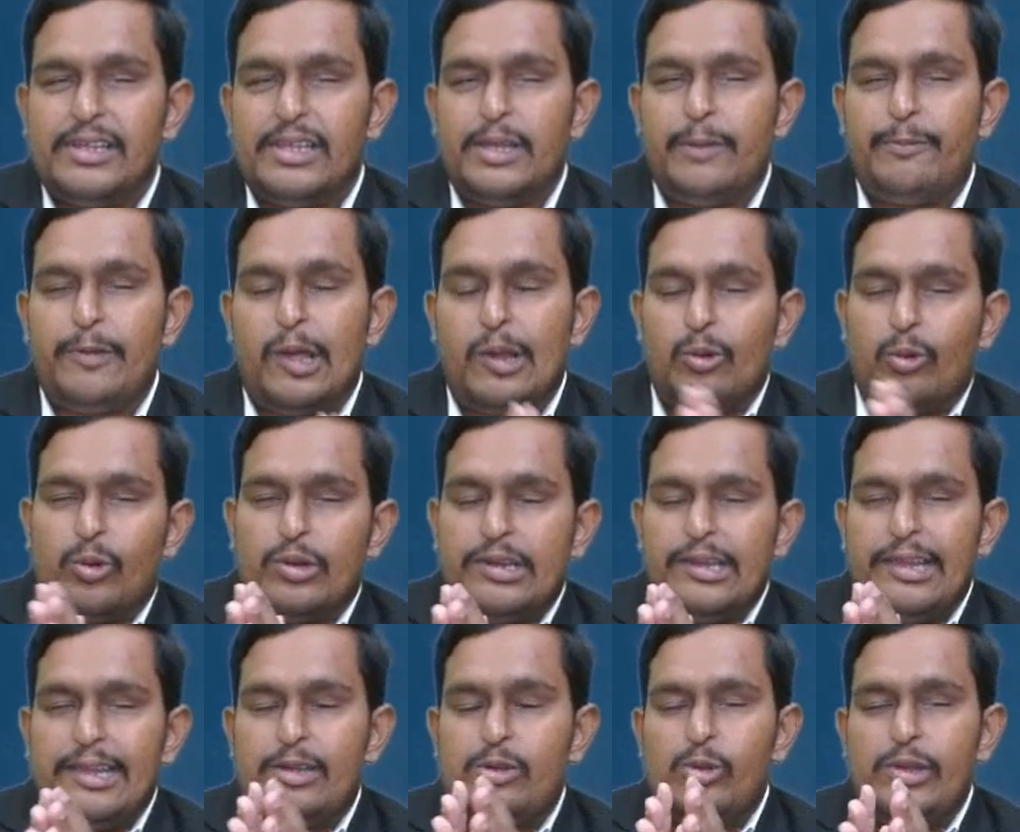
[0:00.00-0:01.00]
If you are
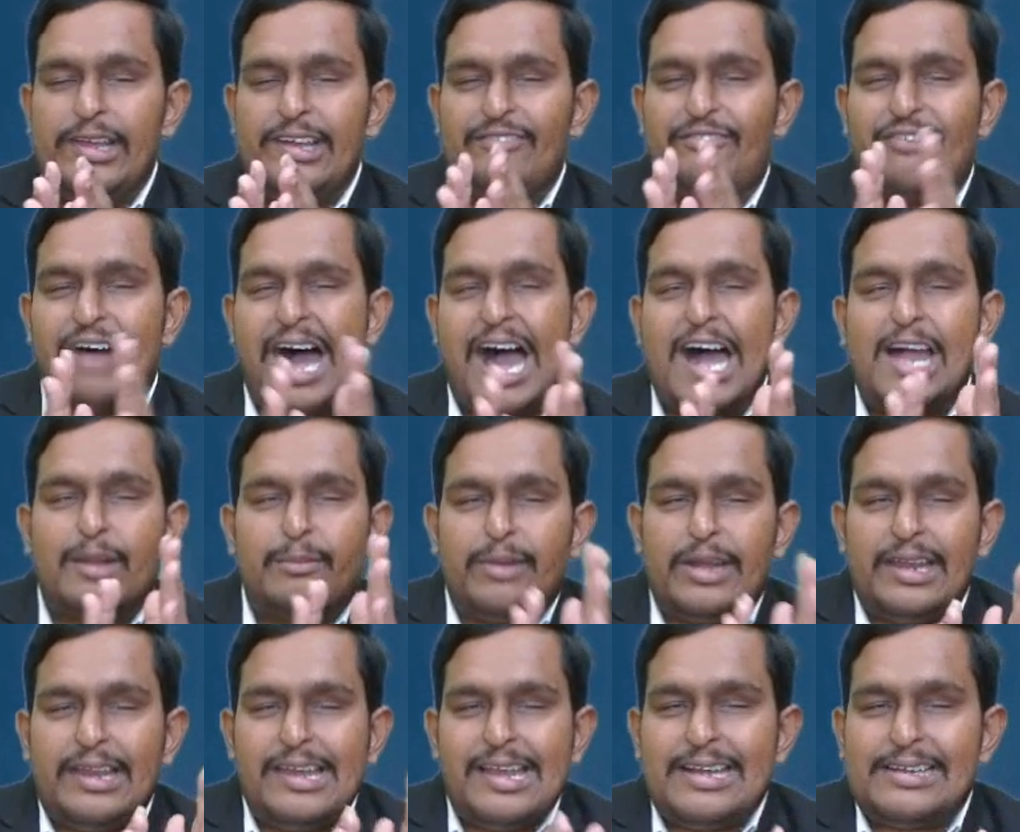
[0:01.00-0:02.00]
only doing farm
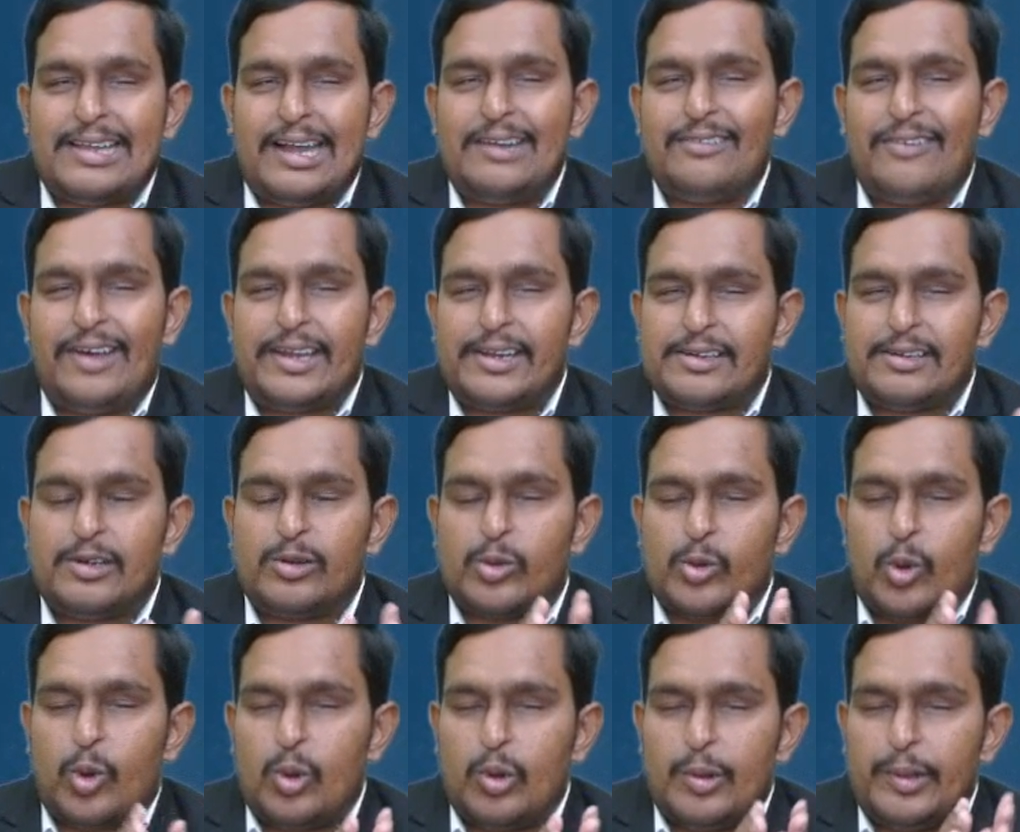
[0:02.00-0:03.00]
related work,
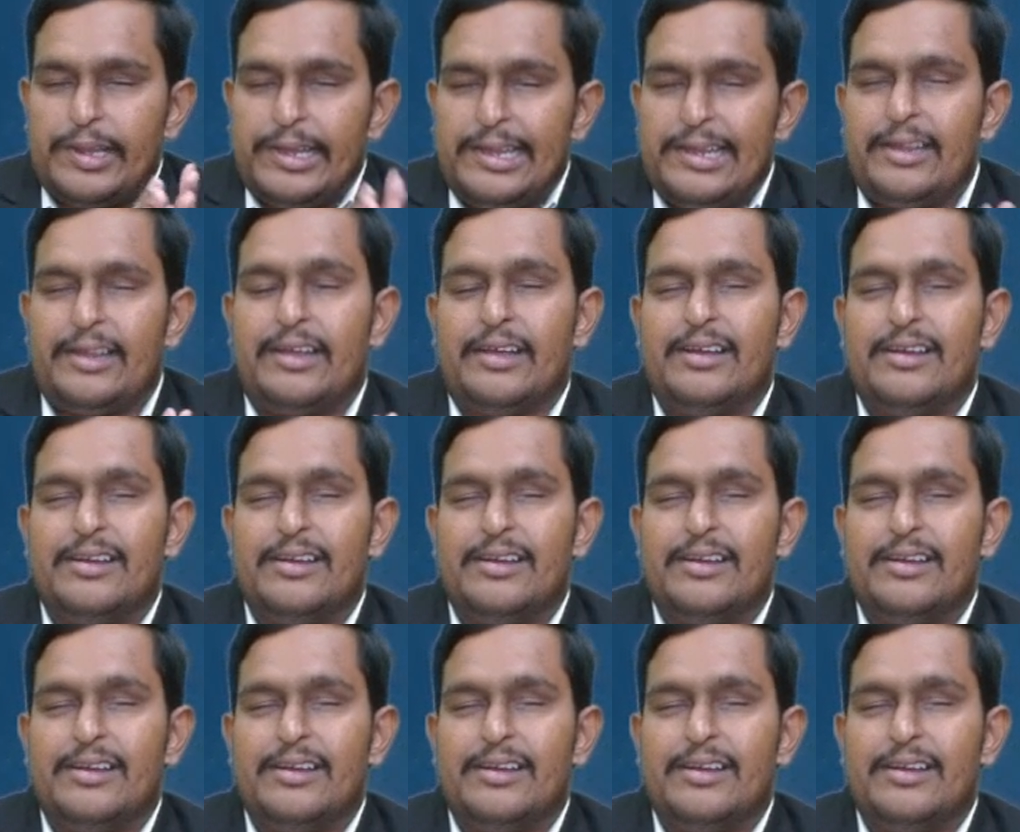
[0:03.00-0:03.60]
growing,